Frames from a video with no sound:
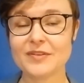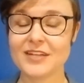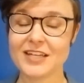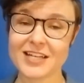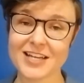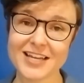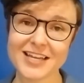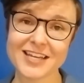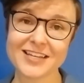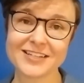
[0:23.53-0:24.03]

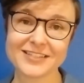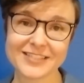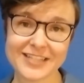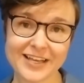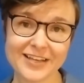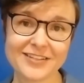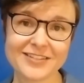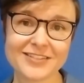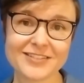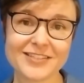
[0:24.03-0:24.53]
and I can
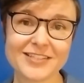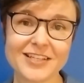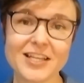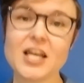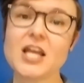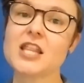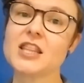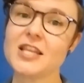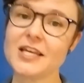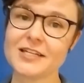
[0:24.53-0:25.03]
attest
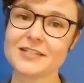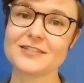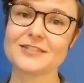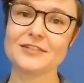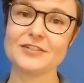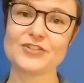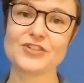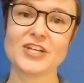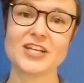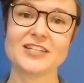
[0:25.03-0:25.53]
that it's
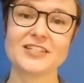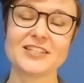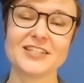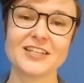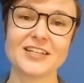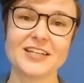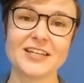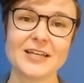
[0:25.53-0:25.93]
legit.